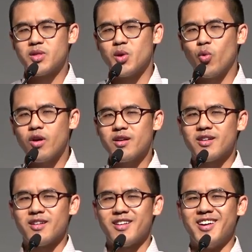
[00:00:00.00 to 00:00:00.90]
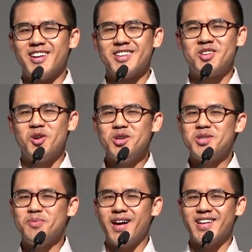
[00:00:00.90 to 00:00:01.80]
the worker turned
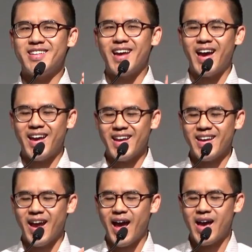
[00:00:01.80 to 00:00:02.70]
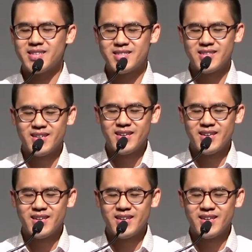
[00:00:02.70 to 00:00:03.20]
to my dad and asked